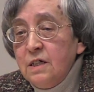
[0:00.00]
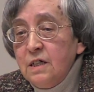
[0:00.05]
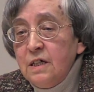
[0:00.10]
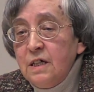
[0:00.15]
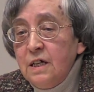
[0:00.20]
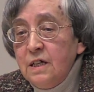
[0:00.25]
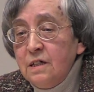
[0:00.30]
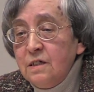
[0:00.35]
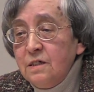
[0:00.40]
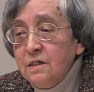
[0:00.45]

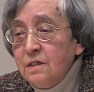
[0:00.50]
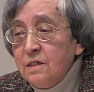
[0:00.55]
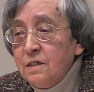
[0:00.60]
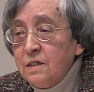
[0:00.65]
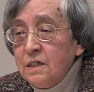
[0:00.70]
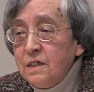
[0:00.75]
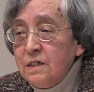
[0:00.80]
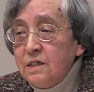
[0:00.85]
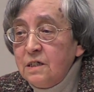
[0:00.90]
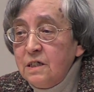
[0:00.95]
and
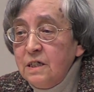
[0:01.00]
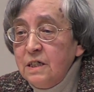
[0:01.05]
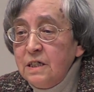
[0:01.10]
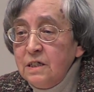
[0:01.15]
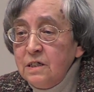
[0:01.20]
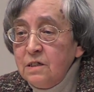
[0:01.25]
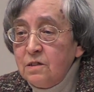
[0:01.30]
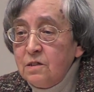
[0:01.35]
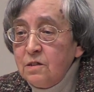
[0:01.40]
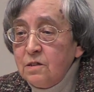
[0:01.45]
they
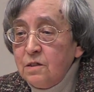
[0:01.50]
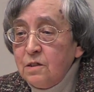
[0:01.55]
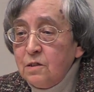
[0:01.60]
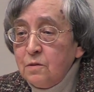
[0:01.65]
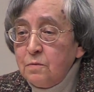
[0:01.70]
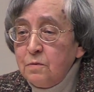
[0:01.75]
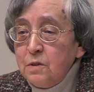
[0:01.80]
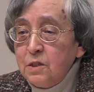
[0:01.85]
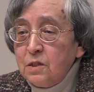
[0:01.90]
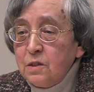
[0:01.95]
created the
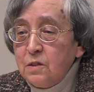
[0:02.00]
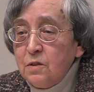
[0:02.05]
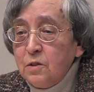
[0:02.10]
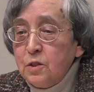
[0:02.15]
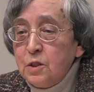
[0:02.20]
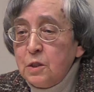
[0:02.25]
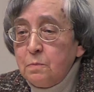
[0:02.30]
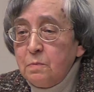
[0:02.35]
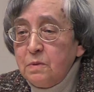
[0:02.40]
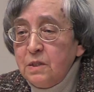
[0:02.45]
fiscal
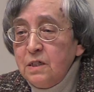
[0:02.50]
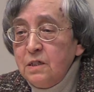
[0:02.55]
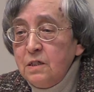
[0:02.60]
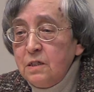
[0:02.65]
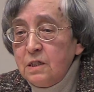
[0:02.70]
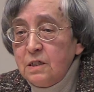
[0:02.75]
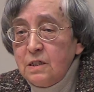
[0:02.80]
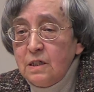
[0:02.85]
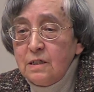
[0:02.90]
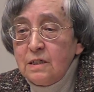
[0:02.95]

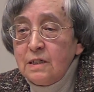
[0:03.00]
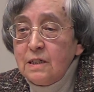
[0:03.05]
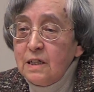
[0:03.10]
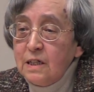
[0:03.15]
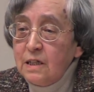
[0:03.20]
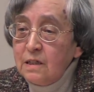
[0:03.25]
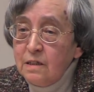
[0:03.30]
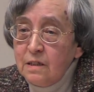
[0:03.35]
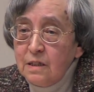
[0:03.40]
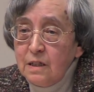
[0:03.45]
space that
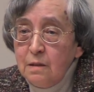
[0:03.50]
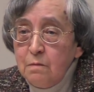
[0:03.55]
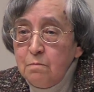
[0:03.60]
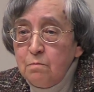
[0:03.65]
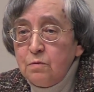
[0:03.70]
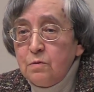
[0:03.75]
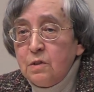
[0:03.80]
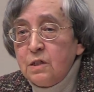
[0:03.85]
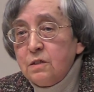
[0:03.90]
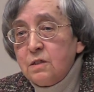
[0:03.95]
led them,
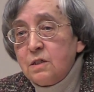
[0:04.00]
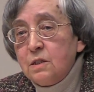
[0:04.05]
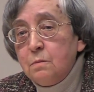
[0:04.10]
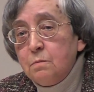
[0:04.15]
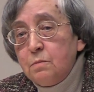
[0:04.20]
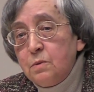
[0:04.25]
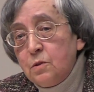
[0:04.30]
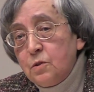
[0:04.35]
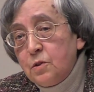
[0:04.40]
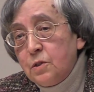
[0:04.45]
for
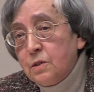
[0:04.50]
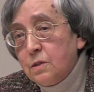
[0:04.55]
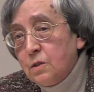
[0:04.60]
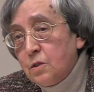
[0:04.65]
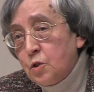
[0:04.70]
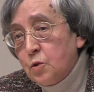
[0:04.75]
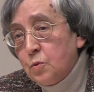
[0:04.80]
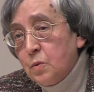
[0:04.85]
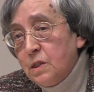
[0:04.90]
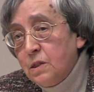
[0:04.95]
example,
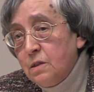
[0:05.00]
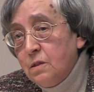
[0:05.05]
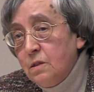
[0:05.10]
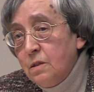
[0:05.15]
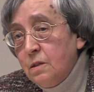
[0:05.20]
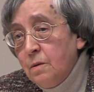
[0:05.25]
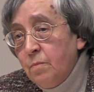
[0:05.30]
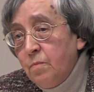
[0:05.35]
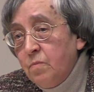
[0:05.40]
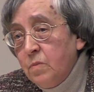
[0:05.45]

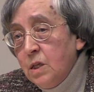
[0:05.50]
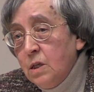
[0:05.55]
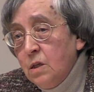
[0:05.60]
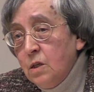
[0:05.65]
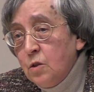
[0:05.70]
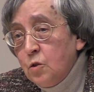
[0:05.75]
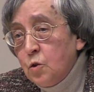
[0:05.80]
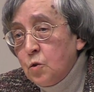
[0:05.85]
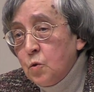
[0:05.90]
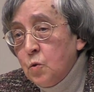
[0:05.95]
Sweden,
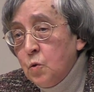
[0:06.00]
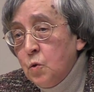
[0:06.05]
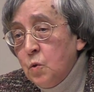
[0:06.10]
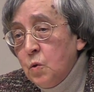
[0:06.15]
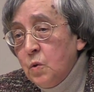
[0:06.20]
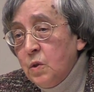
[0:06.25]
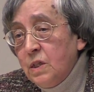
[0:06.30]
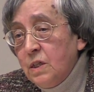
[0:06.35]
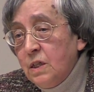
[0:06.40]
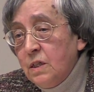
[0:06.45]
to
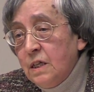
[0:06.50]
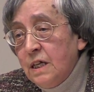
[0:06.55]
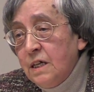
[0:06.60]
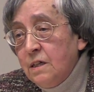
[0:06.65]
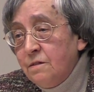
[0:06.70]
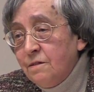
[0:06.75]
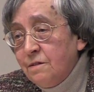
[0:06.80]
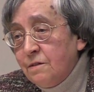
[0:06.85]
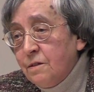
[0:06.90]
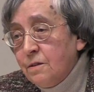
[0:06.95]

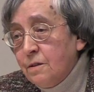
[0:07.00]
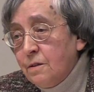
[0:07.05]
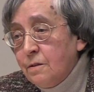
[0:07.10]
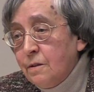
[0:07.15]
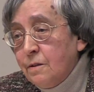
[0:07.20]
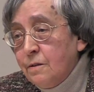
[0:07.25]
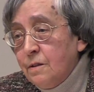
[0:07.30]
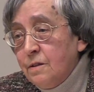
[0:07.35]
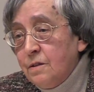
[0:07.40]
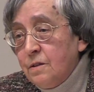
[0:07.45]
enter
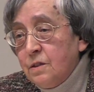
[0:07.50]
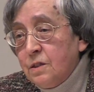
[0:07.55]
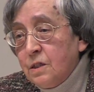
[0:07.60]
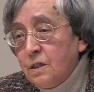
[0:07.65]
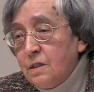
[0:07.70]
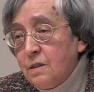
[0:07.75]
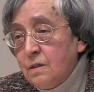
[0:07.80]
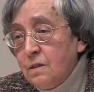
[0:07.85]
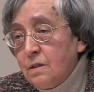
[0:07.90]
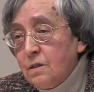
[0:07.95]

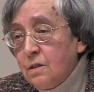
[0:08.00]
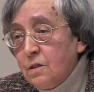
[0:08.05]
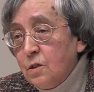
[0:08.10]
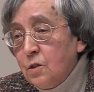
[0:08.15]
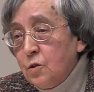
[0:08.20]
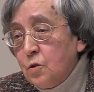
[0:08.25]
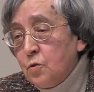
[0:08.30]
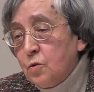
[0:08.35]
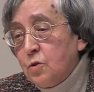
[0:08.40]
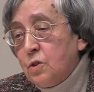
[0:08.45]
the
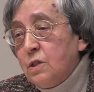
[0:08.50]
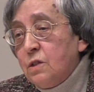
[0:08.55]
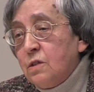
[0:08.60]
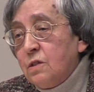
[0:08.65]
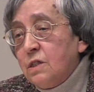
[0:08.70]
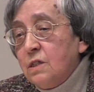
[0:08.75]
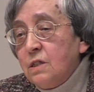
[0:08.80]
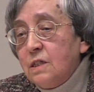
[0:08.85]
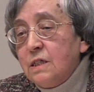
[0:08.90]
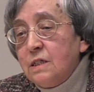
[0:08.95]

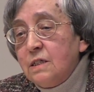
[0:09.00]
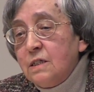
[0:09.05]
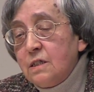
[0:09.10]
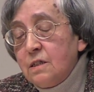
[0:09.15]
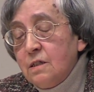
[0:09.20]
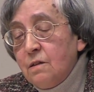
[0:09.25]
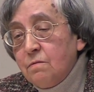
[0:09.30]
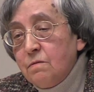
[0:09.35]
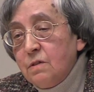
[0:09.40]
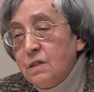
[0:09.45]

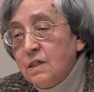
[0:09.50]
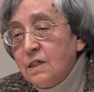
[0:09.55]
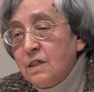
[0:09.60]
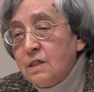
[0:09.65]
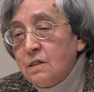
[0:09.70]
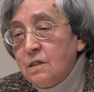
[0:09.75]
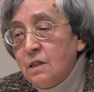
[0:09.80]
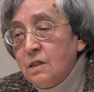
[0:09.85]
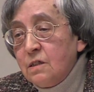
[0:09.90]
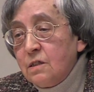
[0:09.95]
2007
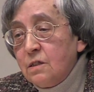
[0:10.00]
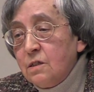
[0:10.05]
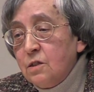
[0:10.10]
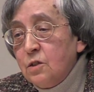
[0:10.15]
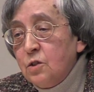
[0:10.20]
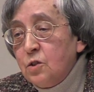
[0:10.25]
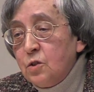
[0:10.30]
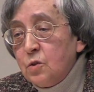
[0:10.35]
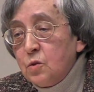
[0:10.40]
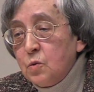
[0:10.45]

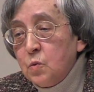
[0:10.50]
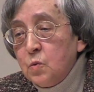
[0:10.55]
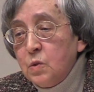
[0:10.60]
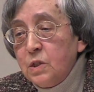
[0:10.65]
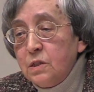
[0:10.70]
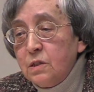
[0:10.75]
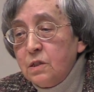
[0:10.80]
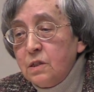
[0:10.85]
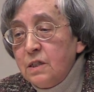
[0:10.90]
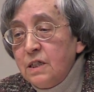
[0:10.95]
crisis
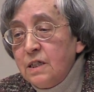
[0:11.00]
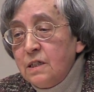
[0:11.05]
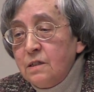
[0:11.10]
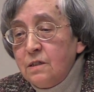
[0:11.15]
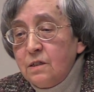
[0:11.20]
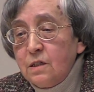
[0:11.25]
with a debt